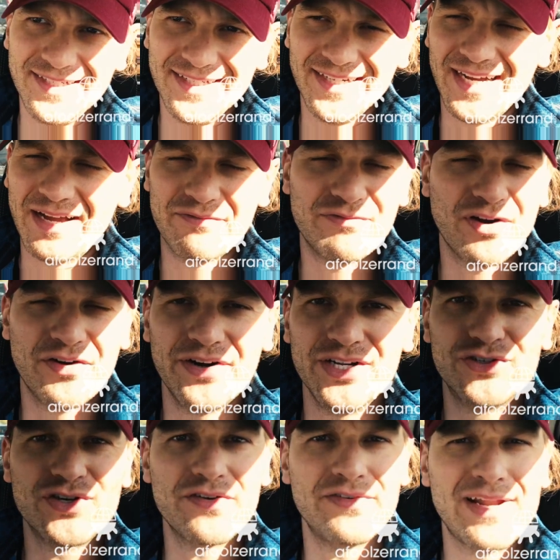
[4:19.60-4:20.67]
Uh, I've
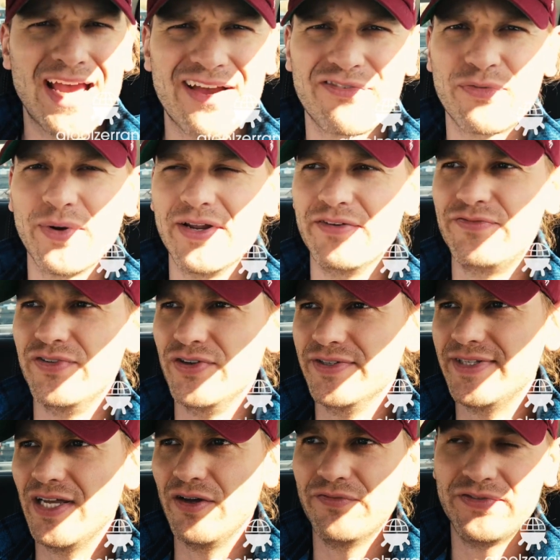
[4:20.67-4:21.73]
already driven halfway to
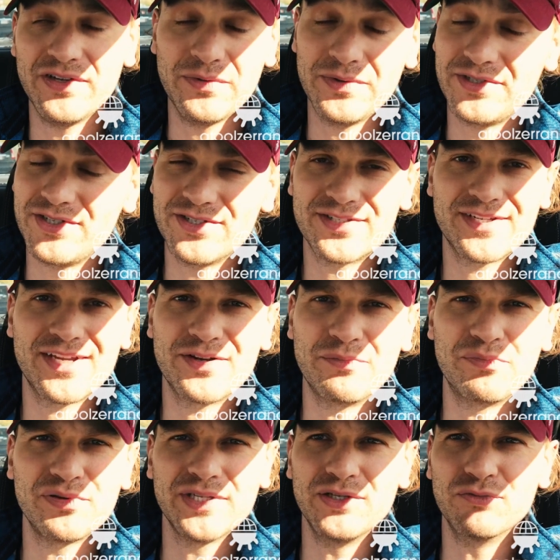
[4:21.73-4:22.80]
Philadelphia, which is
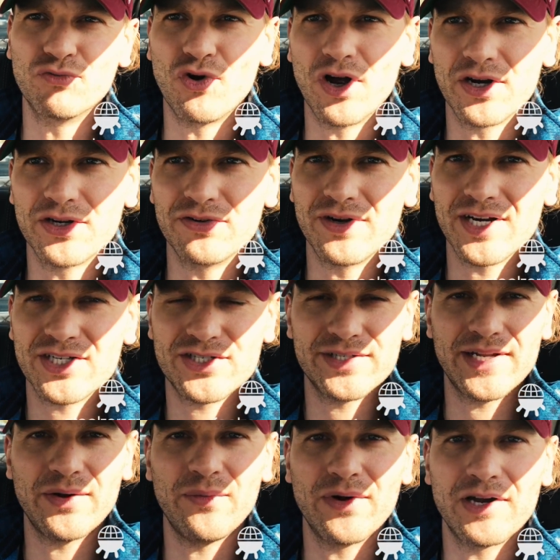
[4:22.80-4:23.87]
complete wrong
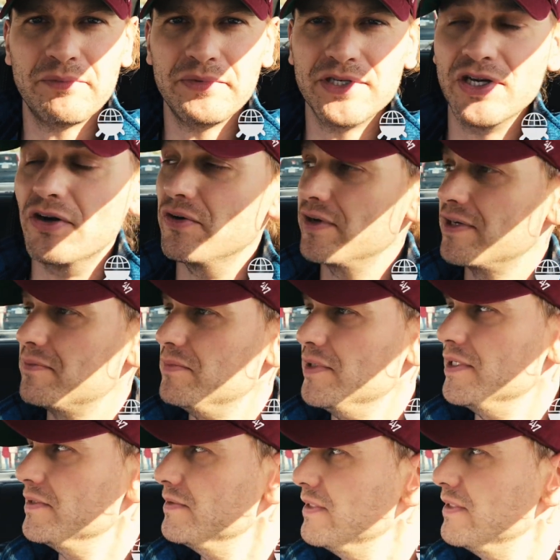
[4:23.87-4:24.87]
direction that I want to be going, but